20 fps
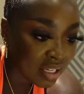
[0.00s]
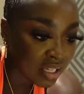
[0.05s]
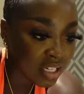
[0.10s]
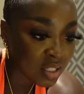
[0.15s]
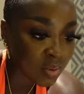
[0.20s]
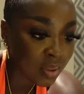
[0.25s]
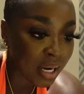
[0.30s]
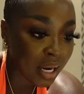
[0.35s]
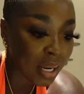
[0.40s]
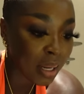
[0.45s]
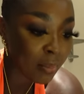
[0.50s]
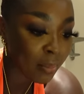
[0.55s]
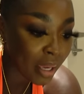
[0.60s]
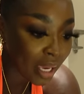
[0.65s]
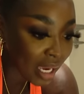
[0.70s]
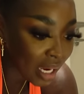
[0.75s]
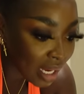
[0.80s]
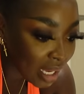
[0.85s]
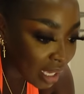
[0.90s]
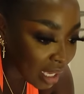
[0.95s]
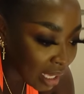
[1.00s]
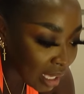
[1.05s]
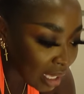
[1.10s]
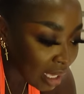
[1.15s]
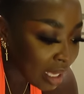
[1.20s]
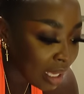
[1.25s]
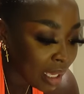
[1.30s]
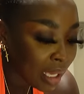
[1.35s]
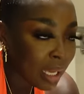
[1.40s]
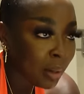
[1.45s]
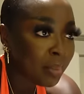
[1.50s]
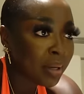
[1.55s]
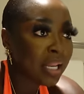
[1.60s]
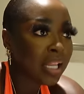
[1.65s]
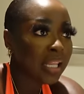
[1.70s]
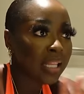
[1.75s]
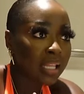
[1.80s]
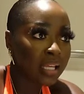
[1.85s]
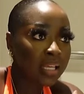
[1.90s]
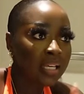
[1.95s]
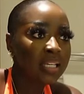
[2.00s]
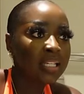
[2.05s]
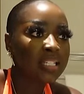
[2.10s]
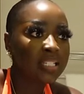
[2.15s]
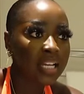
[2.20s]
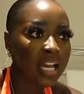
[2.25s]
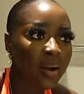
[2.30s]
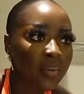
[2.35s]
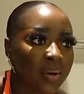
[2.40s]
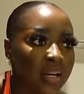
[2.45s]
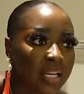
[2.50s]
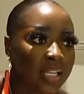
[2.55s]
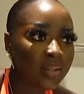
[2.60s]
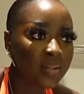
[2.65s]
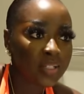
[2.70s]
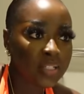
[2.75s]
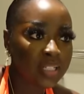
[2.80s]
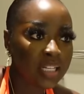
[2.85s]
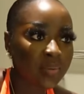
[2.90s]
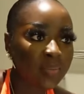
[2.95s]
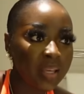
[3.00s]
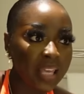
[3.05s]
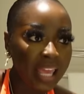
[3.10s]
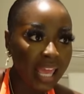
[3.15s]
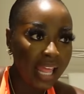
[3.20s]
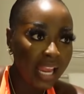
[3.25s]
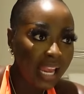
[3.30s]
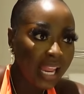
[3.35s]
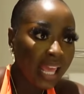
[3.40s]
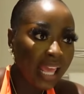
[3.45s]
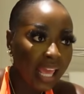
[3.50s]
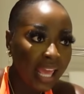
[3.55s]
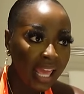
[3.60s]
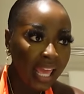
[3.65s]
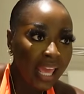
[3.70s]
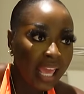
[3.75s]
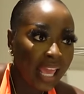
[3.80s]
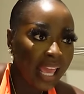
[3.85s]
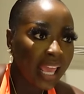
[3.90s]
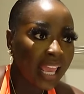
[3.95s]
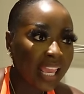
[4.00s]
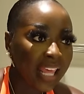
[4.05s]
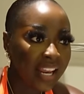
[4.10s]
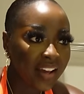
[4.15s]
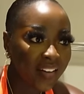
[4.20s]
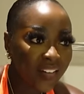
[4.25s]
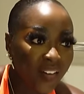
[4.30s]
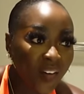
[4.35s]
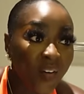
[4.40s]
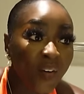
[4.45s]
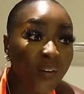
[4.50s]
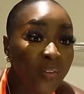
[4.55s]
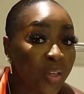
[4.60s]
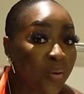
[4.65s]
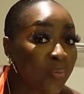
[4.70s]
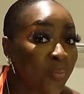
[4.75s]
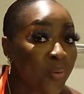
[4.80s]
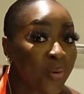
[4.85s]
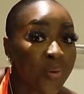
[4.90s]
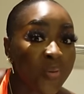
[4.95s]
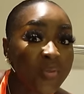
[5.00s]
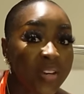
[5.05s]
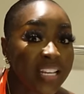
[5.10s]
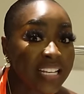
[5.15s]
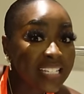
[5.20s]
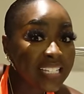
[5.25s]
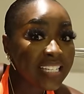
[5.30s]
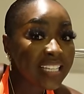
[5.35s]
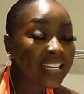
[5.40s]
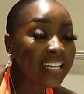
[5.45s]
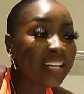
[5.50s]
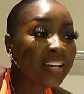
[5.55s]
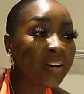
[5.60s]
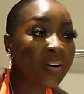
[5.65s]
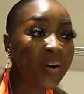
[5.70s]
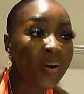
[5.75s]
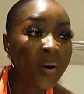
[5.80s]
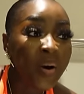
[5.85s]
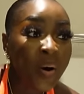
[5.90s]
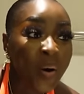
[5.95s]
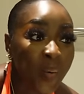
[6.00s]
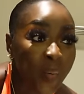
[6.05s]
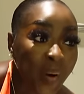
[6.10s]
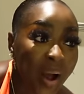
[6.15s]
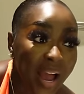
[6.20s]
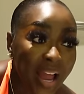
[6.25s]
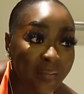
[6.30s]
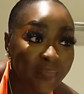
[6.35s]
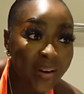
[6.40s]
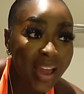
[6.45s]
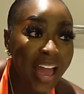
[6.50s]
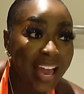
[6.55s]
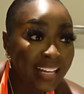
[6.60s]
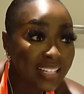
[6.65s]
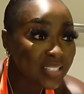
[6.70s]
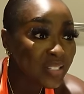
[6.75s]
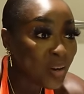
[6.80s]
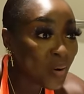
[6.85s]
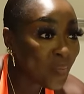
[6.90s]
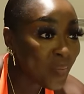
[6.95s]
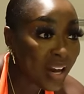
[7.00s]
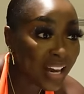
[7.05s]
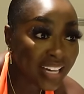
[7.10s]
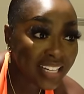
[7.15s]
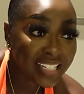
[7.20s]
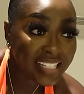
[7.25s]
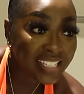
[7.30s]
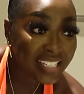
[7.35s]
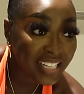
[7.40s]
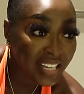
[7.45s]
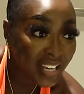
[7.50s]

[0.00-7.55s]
because when I come back, I'm gonna shower and lotion my skin. You know, all the more reason why I pack so much,